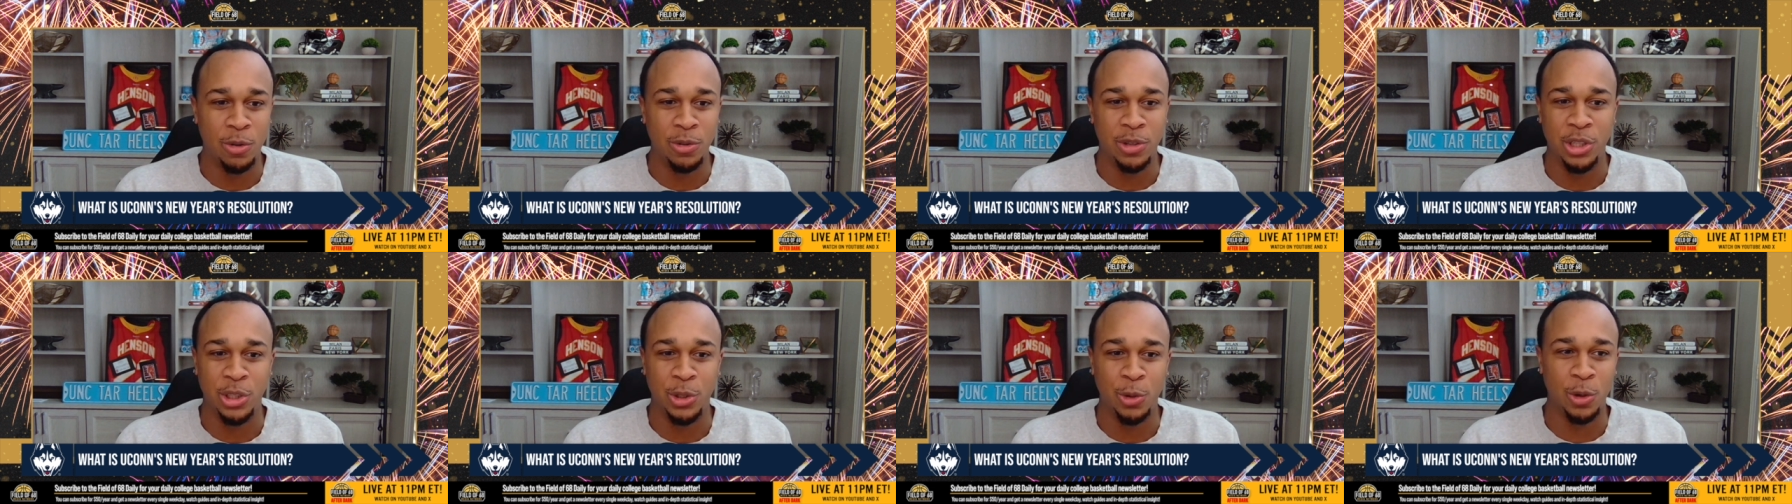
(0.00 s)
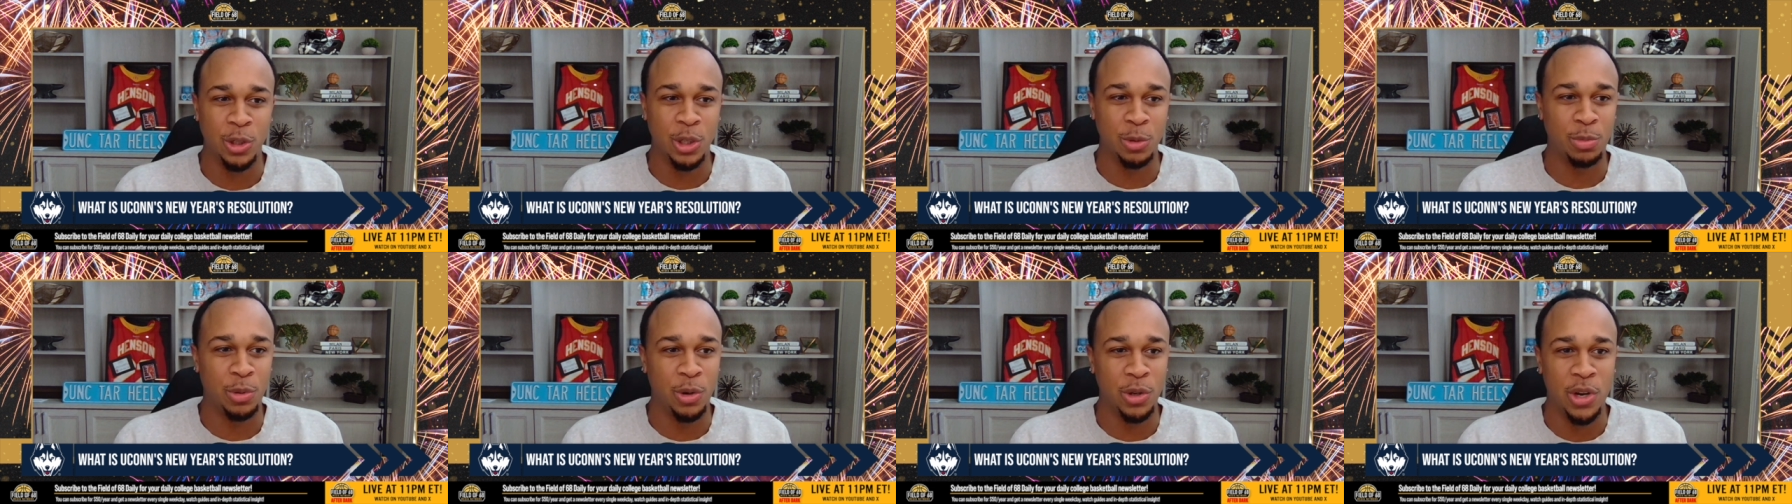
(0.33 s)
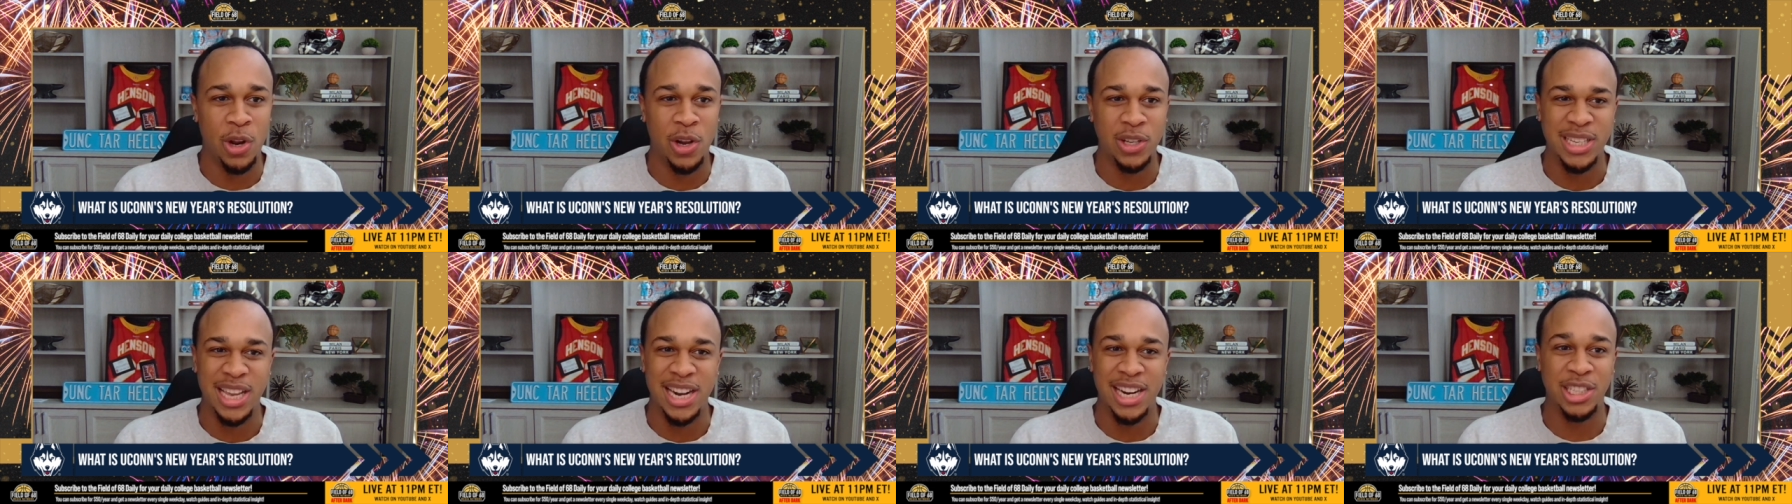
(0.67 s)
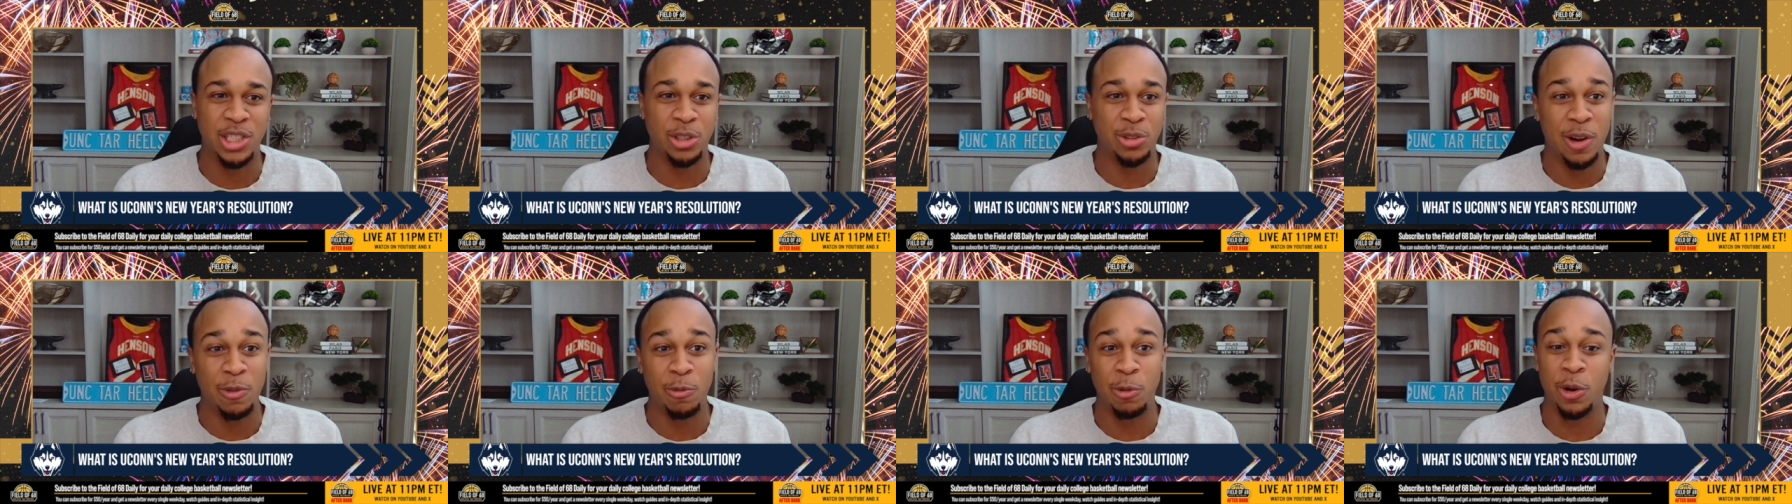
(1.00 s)
The Georgia Bulldogs had
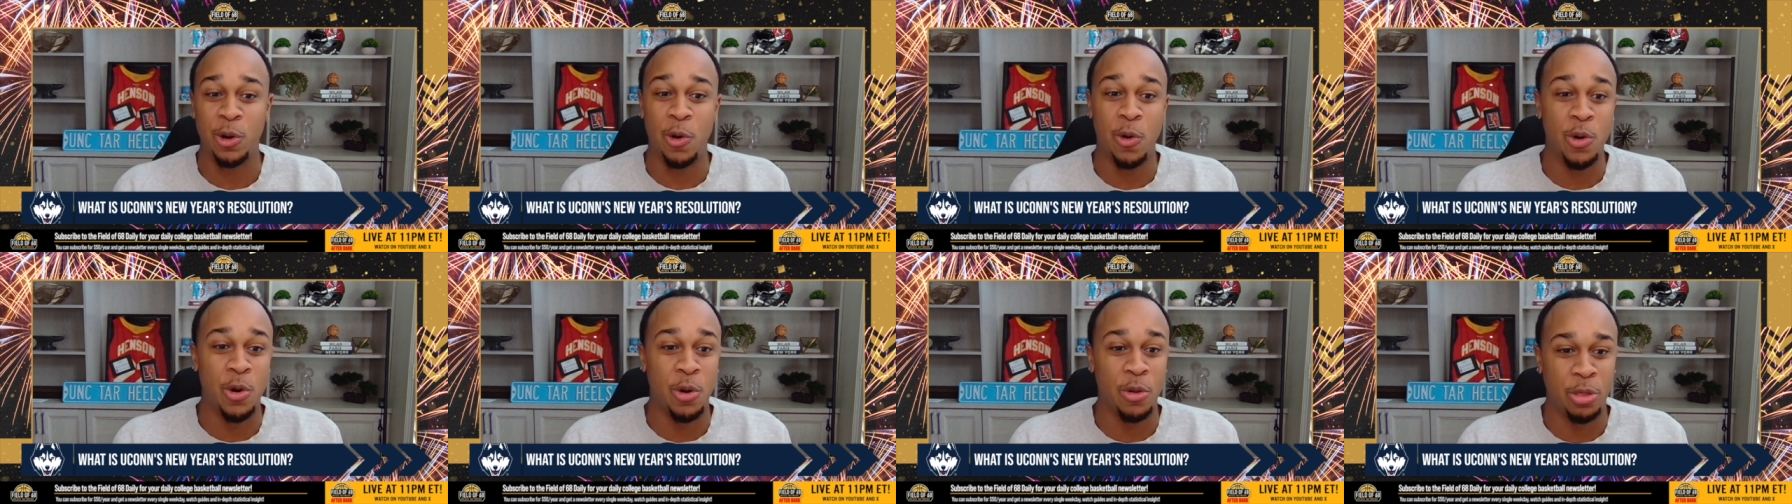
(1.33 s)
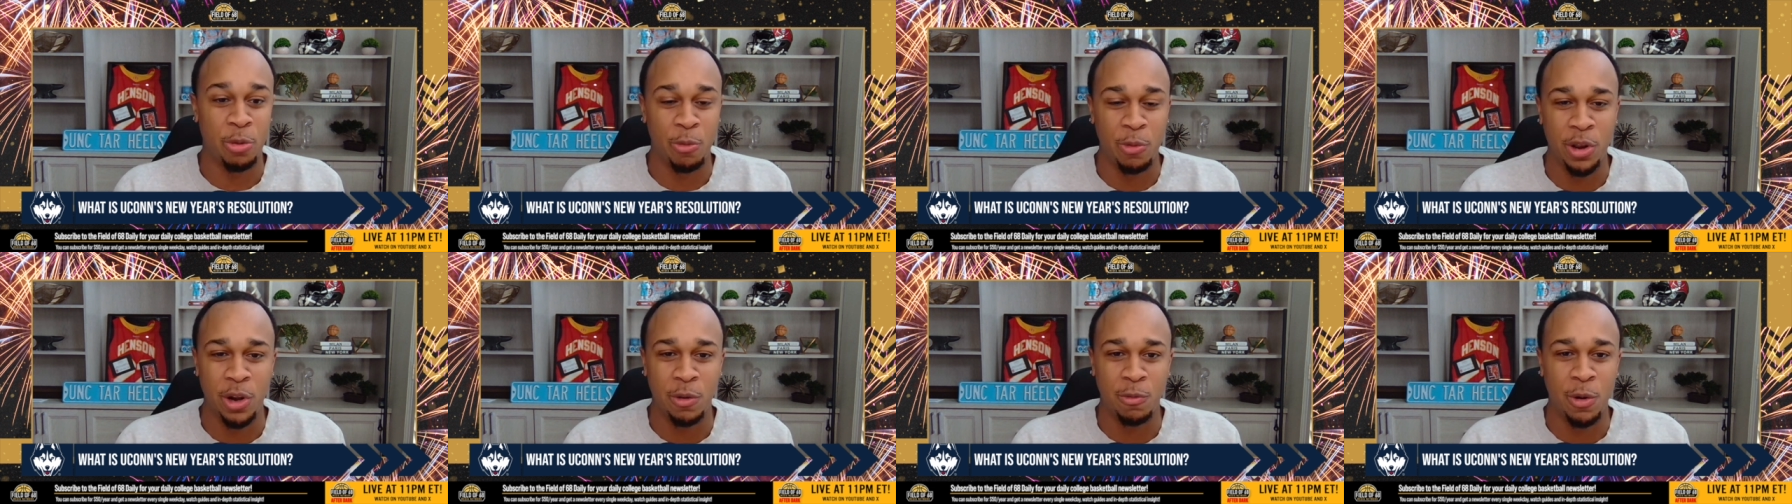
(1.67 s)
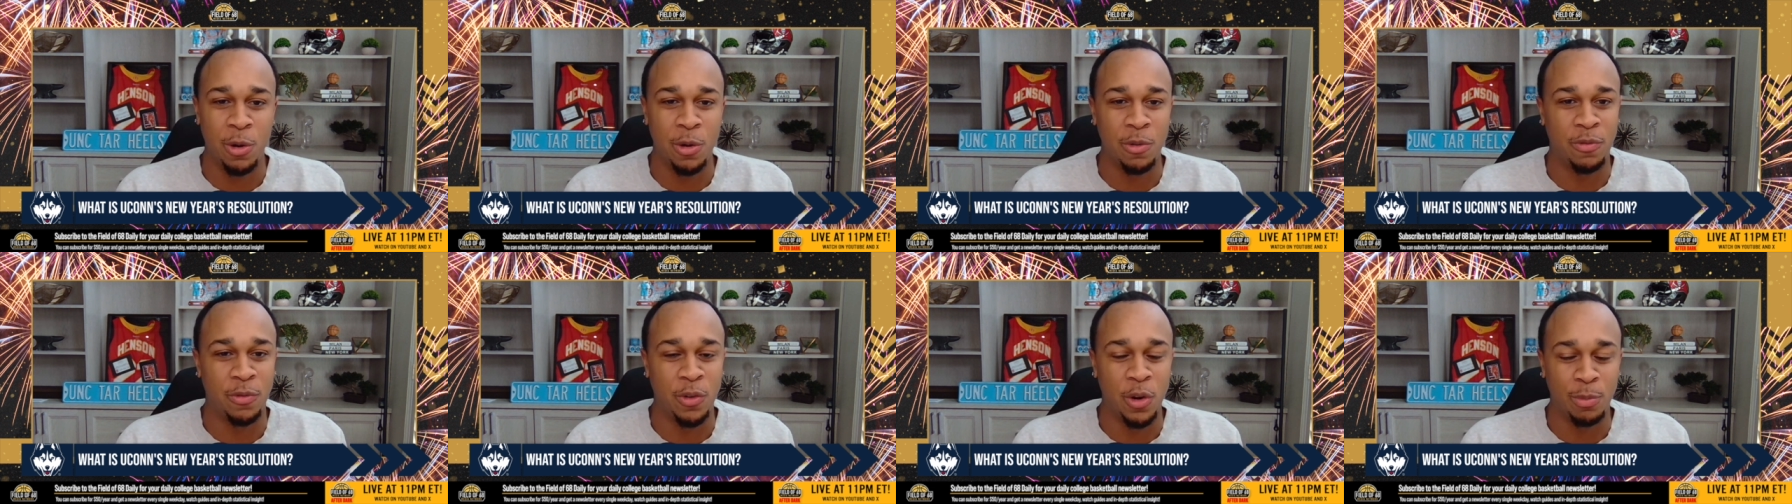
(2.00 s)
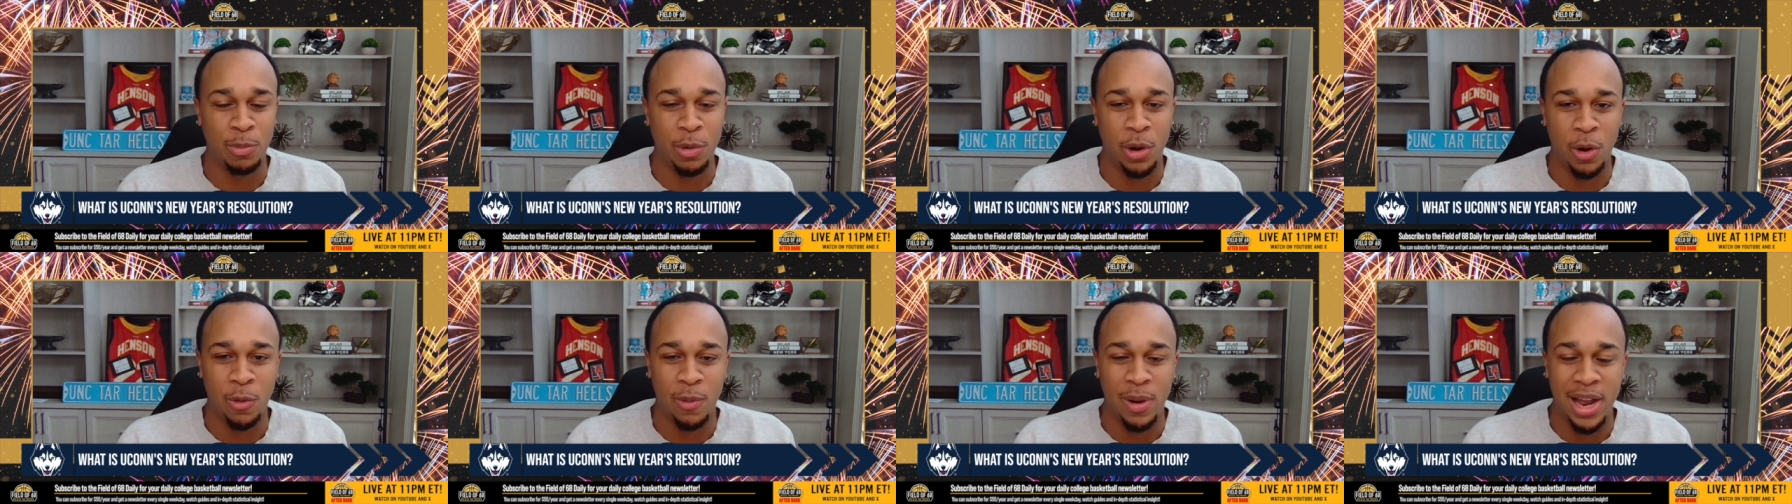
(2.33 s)
a truck. we're going on three in a row in
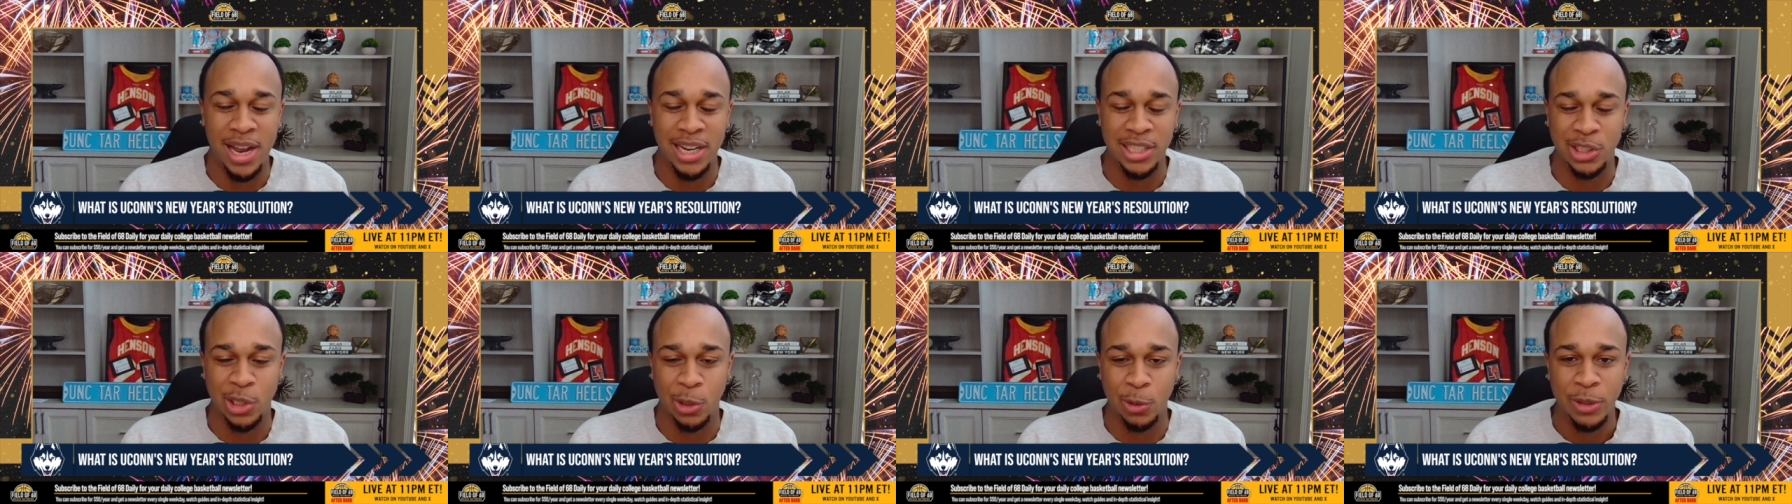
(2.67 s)
football wise.